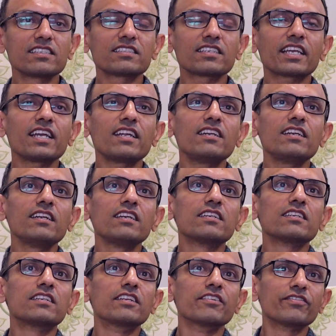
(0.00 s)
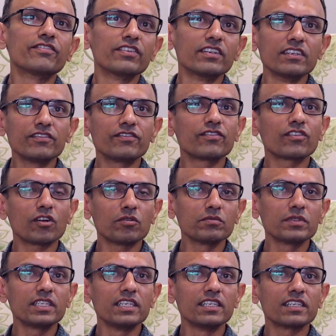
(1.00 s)
again different
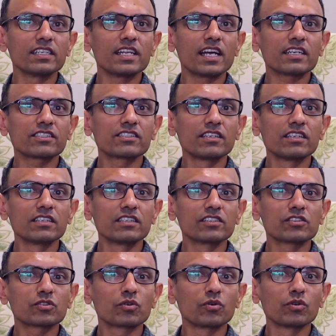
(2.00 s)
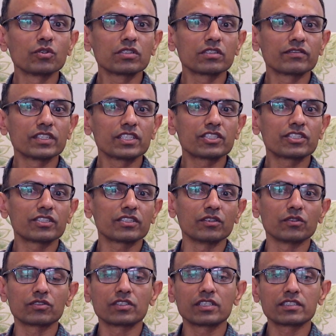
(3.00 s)
from the international discourse, which,
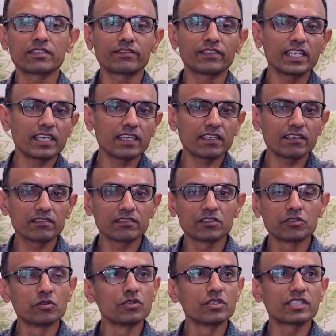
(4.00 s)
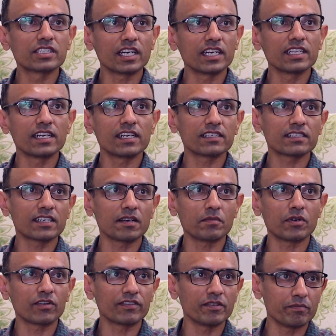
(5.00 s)
so there's a very good study that has
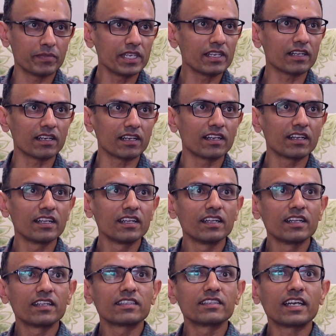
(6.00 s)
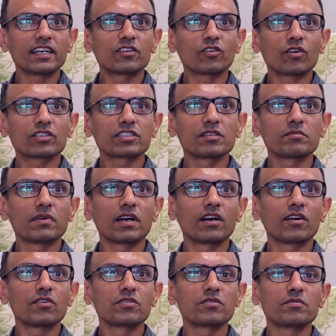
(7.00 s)
come out of Imperial that talks
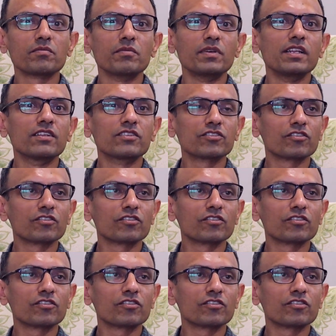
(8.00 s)
about millions of